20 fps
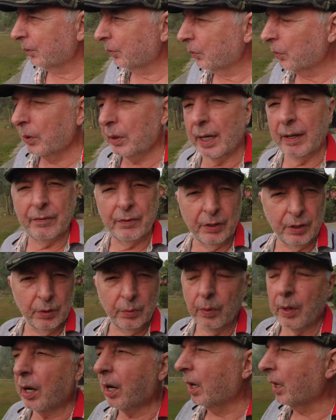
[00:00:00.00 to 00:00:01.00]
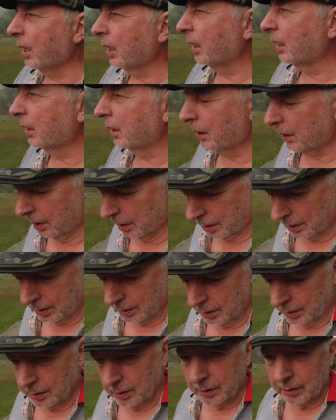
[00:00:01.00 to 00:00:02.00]
wherever you are,
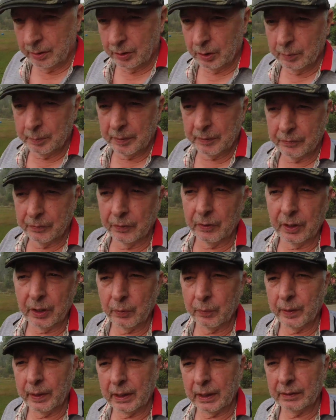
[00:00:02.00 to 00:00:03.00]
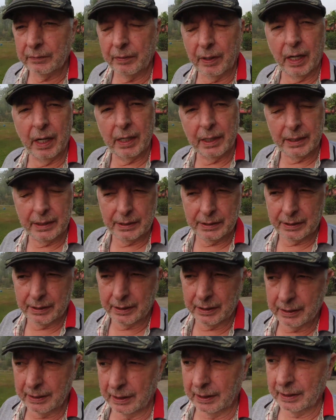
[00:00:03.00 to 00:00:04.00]
you'd be fairly well
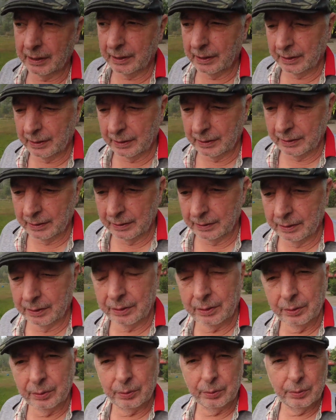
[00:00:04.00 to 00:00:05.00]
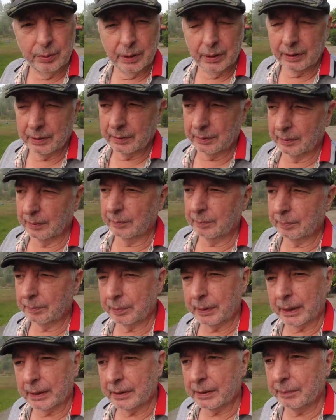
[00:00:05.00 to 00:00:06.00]
advised to
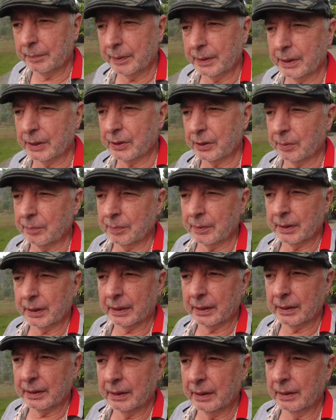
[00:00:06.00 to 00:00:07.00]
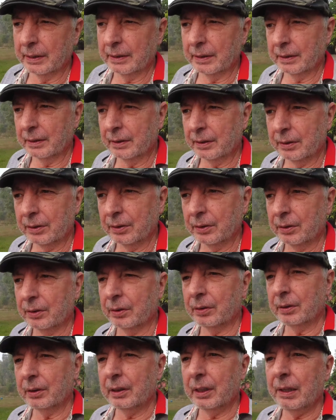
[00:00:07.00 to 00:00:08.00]
plant a bit of something, you
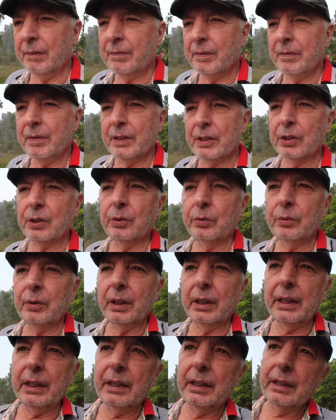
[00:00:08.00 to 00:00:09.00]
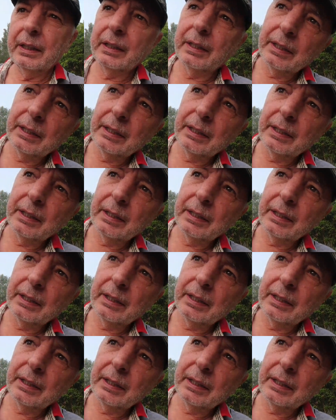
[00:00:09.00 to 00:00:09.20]
know, even if it's only